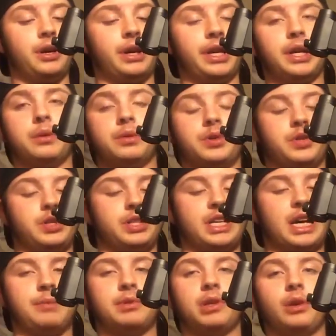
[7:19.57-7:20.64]
and it was just
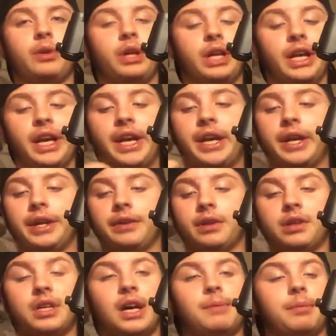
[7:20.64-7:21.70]
absolutely eating the
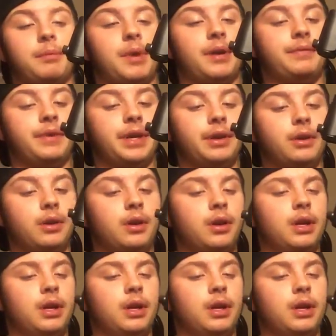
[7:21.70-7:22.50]
top of my finger,